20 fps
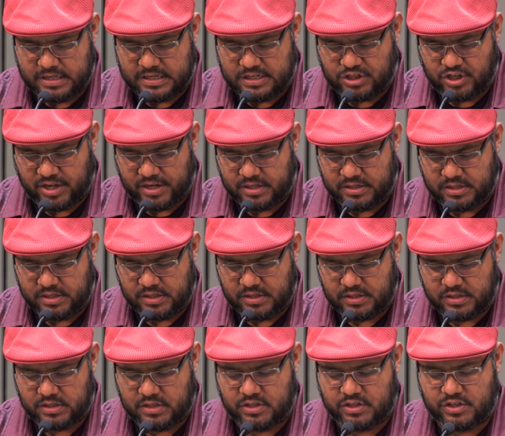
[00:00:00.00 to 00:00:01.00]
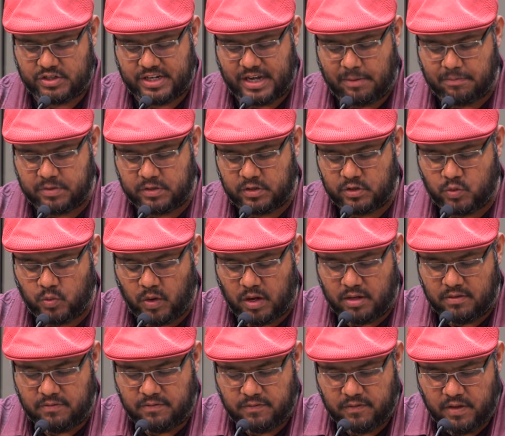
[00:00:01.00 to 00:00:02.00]
Genesis chapter
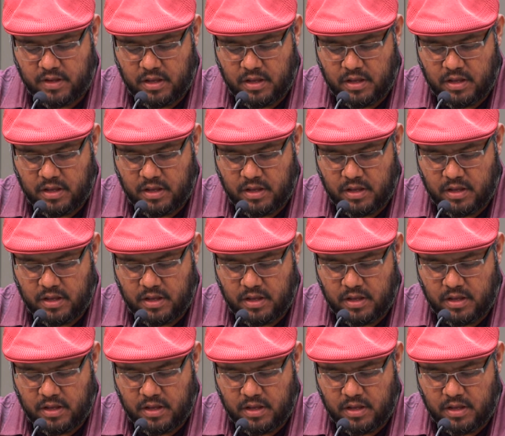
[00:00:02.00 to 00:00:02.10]
12,